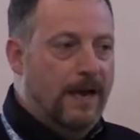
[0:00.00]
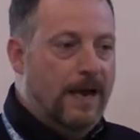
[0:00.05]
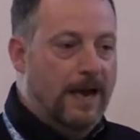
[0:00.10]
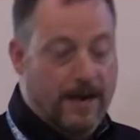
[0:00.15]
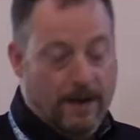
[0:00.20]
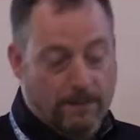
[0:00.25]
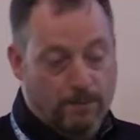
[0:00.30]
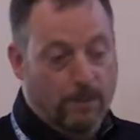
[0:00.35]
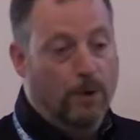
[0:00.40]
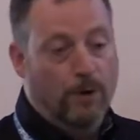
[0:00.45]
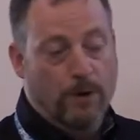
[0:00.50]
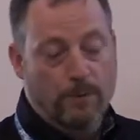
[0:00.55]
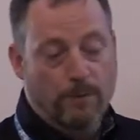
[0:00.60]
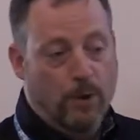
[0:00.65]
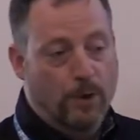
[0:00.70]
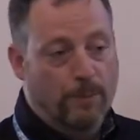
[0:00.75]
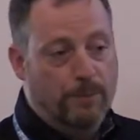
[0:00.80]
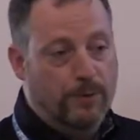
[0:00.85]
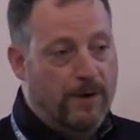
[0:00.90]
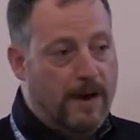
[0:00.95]
and had more and
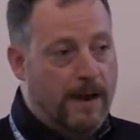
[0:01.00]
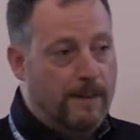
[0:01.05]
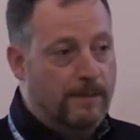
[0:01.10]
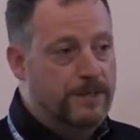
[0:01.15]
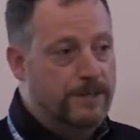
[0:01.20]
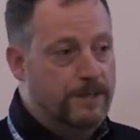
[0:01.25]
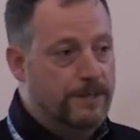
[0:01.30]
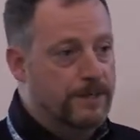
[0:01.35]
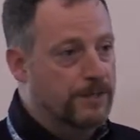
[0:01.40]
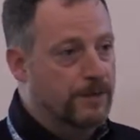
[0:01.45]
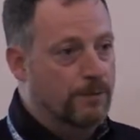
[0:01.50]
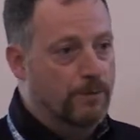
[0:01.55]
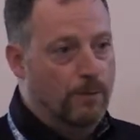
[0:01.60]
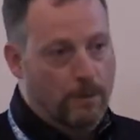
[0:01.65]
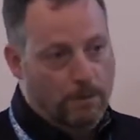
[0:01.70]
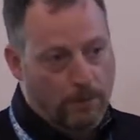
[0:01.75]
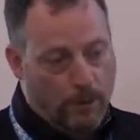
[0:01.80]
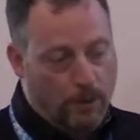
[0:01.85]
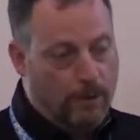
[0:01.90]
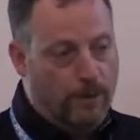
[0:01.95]
more parameters and
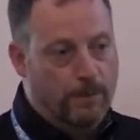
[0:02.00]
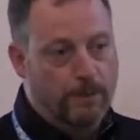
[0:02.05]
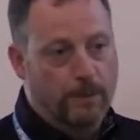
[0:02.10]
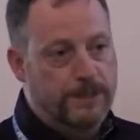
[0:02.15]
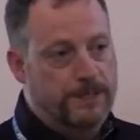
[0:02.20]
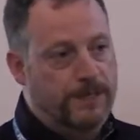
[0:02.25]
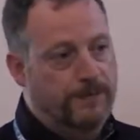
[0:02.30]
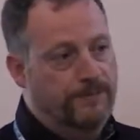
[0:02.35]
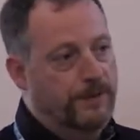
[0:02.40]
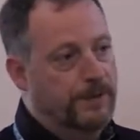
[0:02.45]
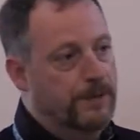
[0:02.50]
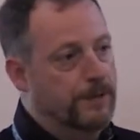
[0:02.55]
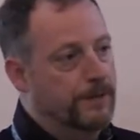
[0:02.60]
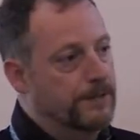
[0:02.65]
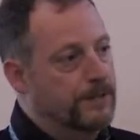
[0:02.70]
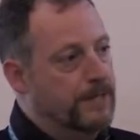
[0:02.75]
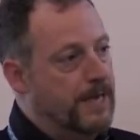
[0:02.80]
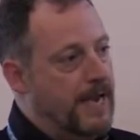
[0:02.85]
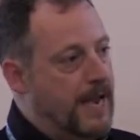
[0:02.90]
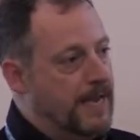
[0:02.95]
were more and more
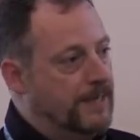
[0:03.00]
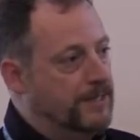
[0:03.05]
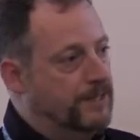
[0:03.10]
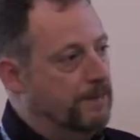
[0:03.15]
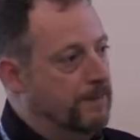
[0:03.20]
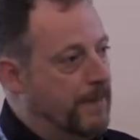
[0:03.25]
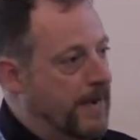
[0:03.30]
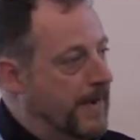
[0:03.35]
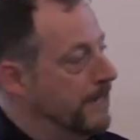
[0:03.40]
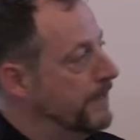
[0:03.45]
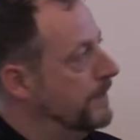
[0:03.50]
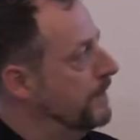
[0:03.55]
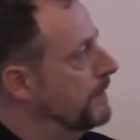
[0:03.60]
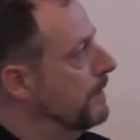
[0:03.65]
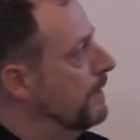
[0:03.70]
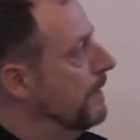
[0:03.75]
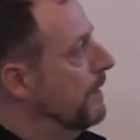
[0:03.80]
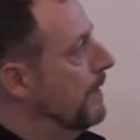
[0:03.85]
difficult to estimate.